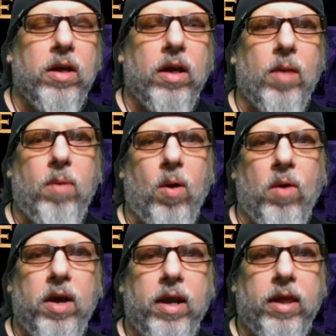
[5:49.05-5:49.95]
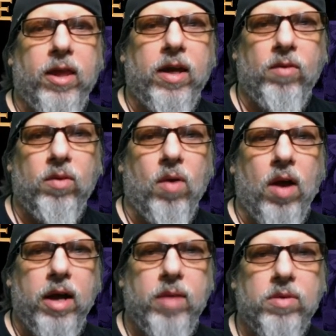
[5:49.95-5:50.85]
kind of poetic thing with
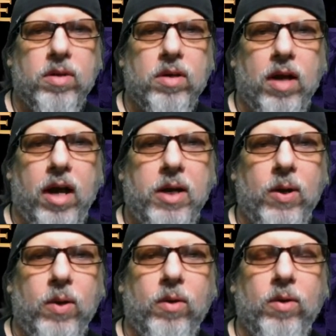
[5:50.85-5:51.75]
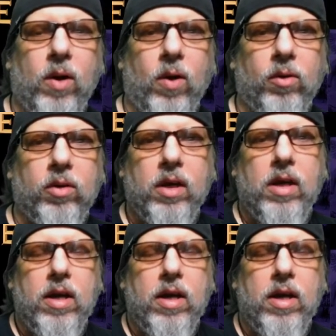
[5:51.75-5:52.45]
rhymes, haiku, who knows.